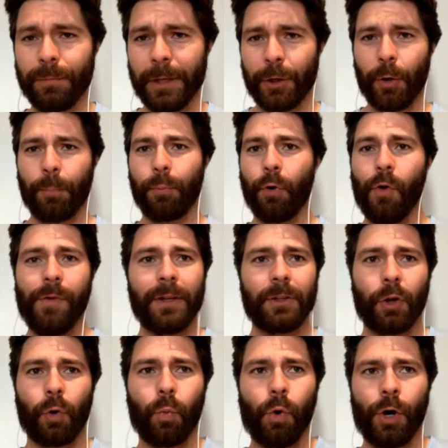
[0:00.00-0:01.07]
and are proving
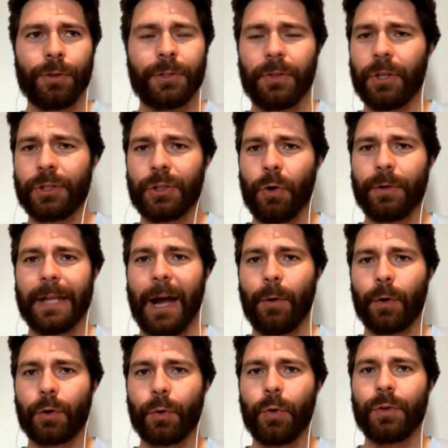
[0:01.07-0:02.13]
their worth to the SoCal
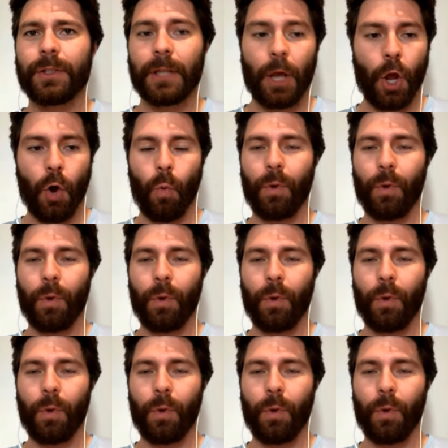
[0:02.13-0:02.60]
recruits.